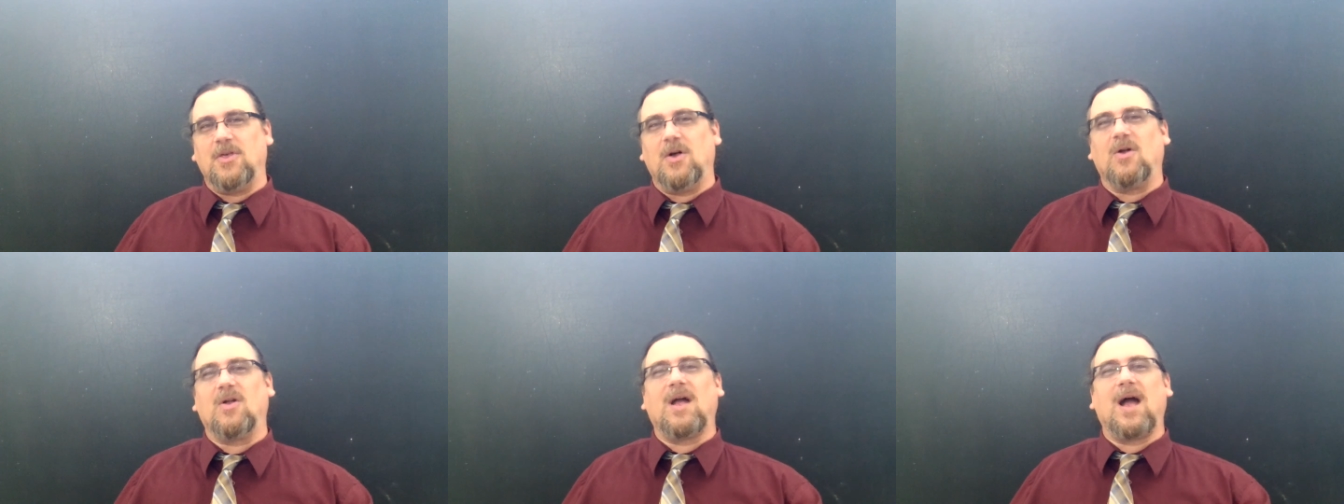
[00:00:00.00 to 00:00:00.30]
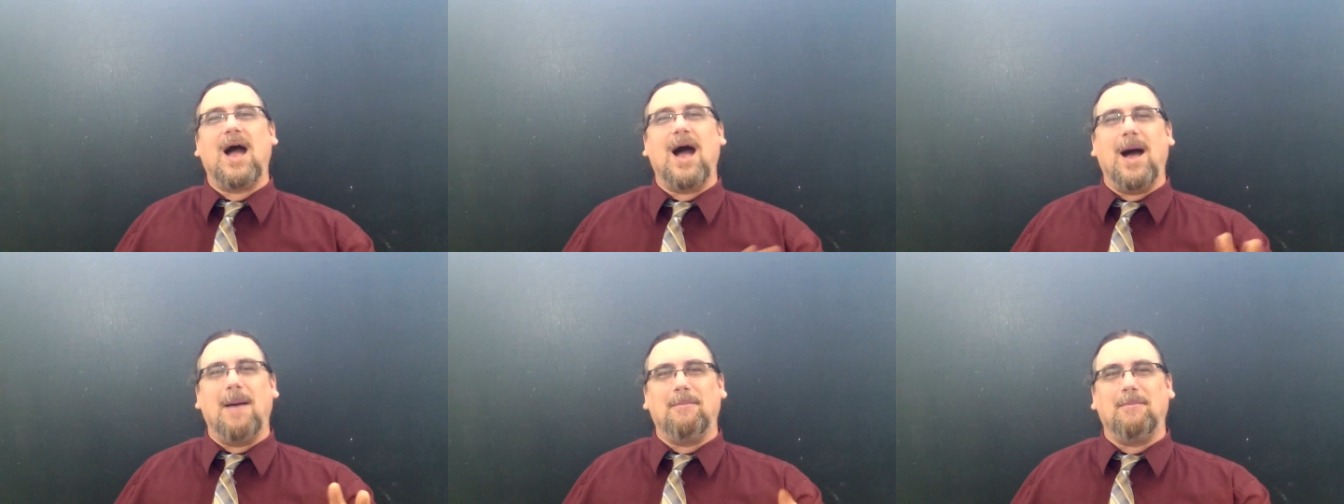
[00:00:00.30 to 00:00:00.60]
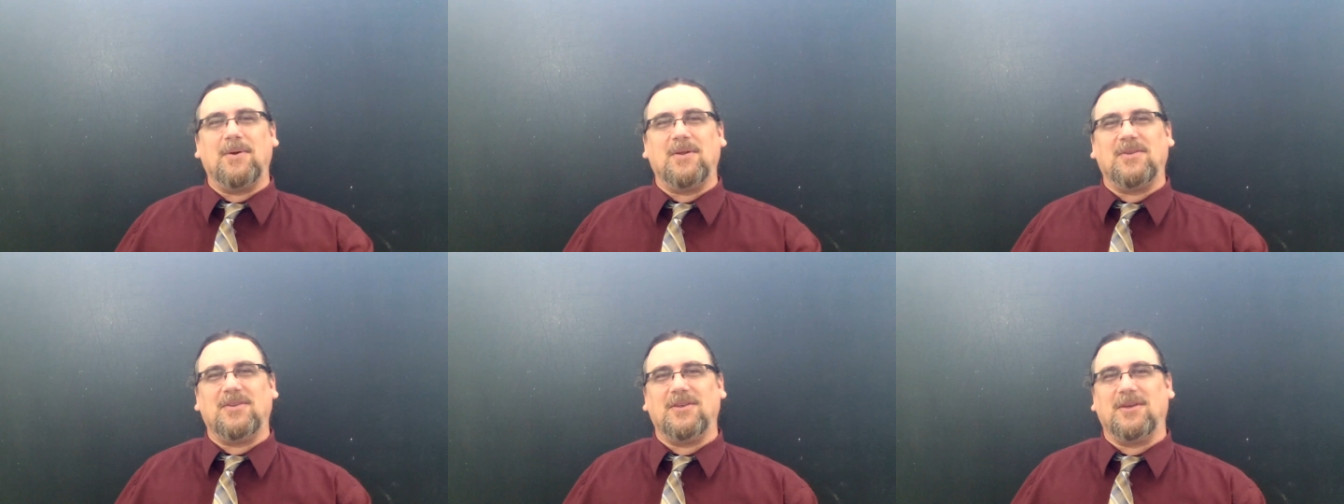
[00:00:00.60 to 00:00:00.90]
They'll
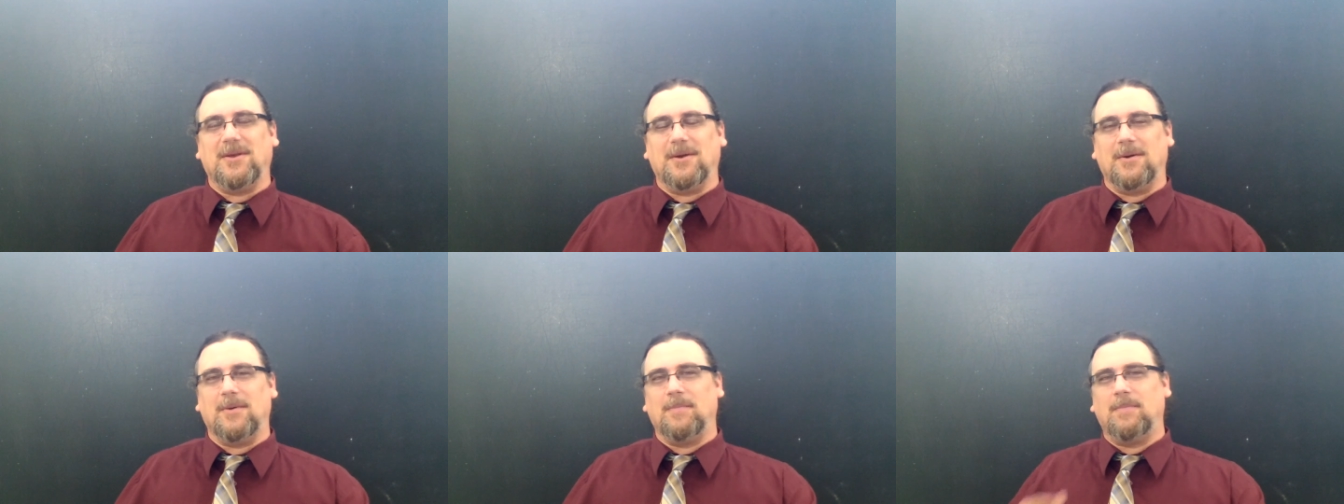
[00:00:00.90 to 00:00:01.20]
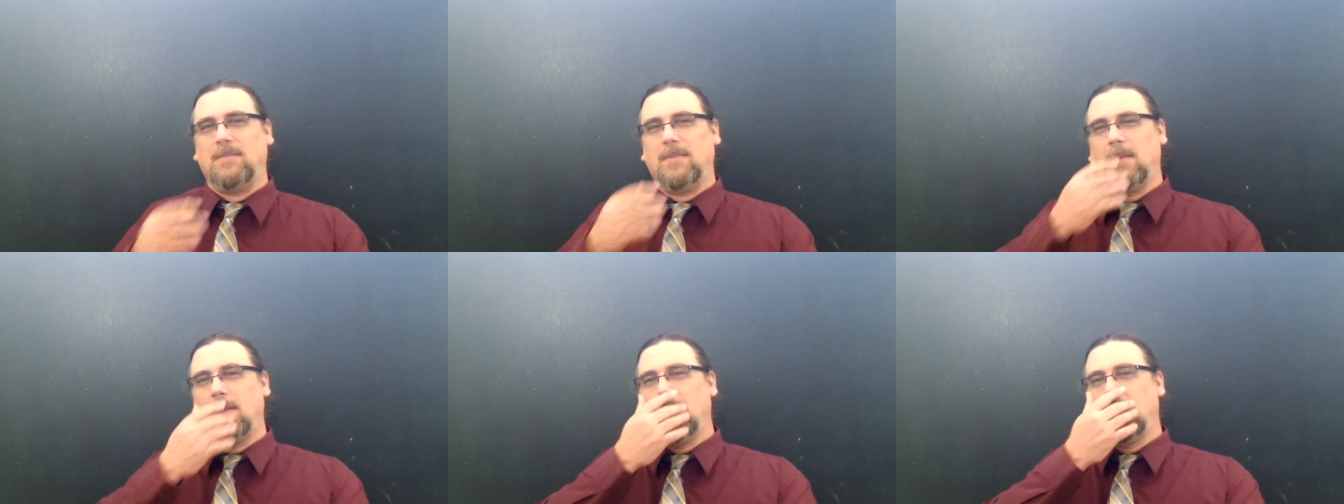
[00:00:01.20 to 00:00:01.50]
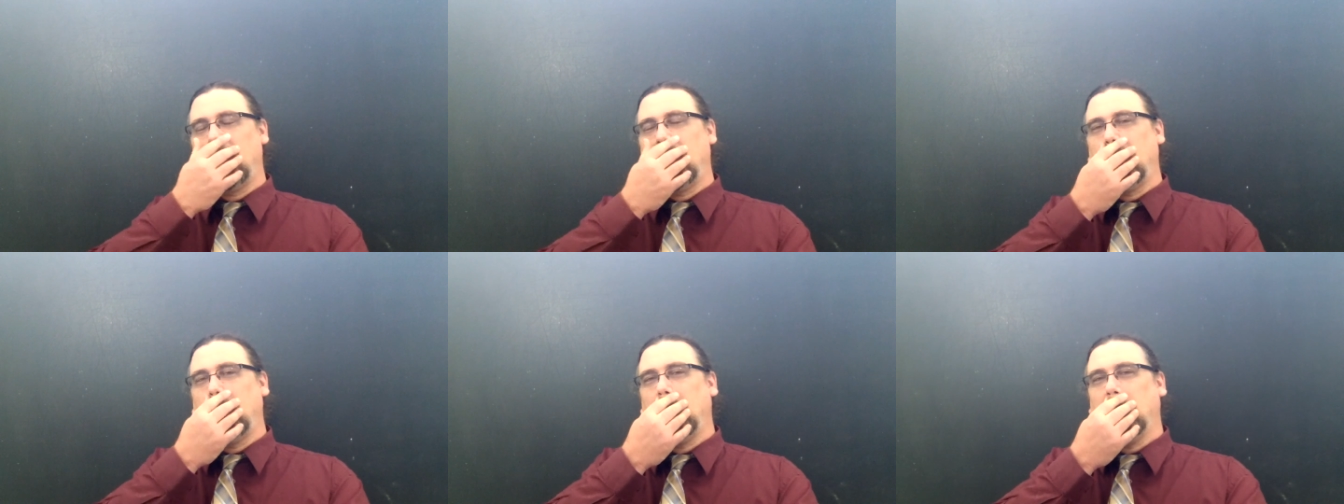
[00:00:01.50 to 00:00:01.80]
comp it to you.
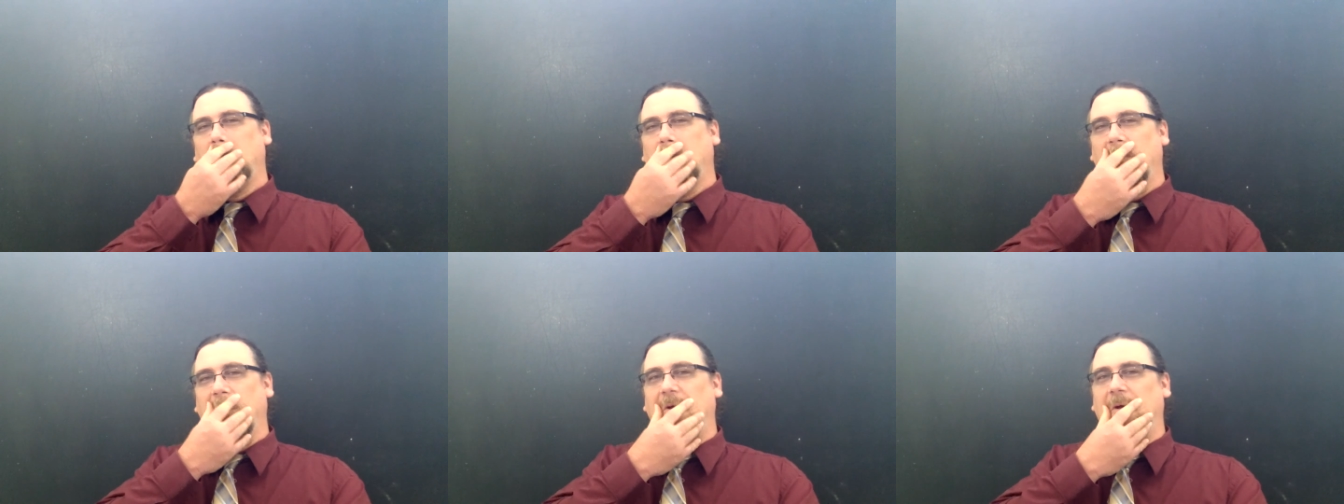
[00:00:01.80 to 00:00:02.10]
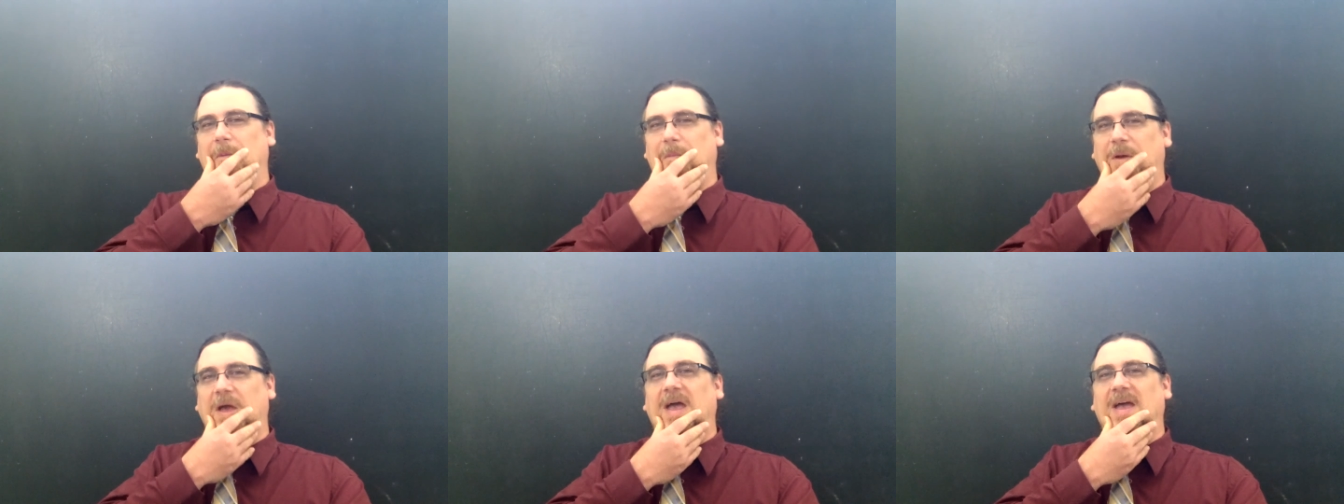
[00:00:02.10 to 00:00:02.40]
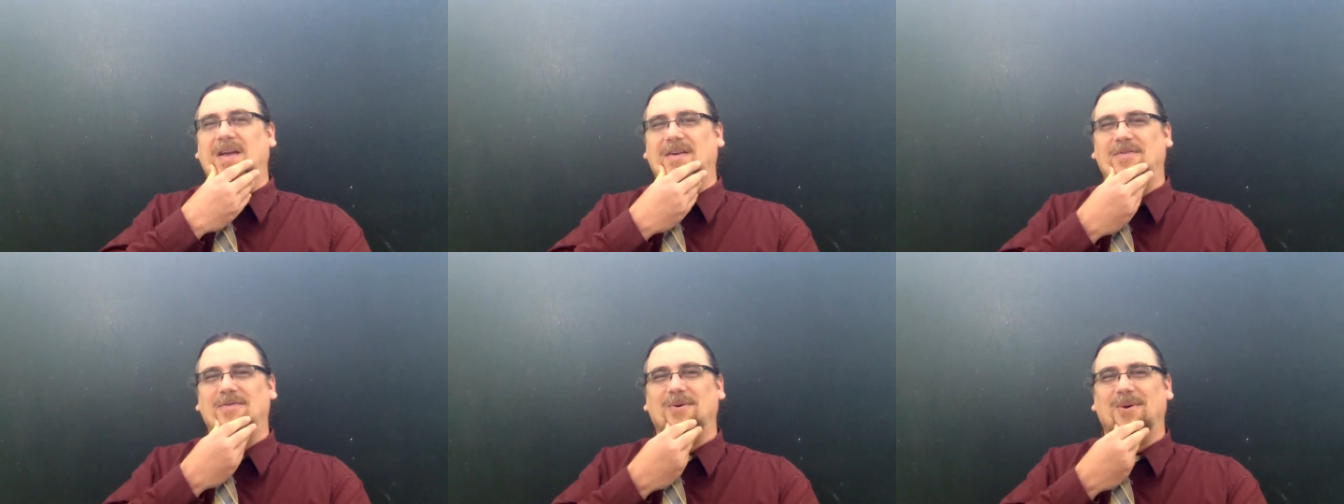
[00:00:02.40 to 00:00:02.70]
Well, you're
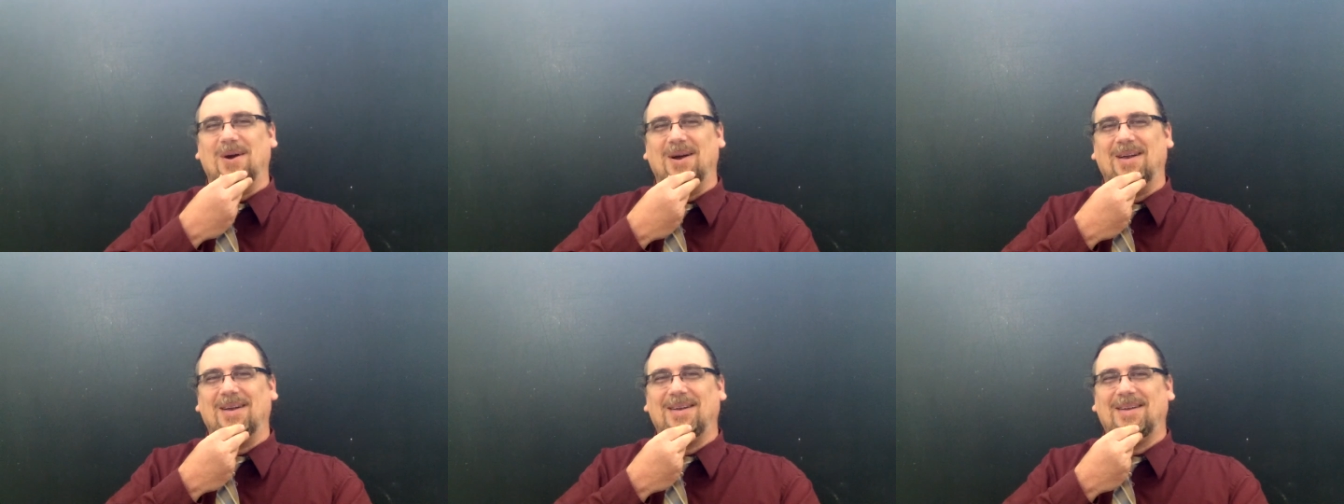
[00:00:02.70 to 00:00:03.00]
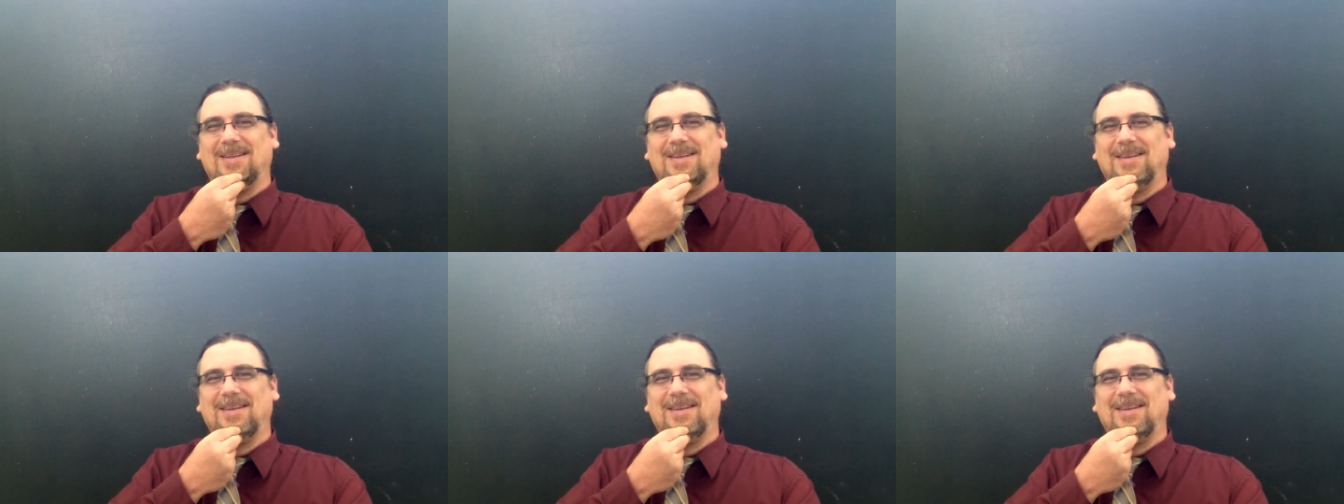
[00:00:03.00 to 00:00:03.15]
paying for it.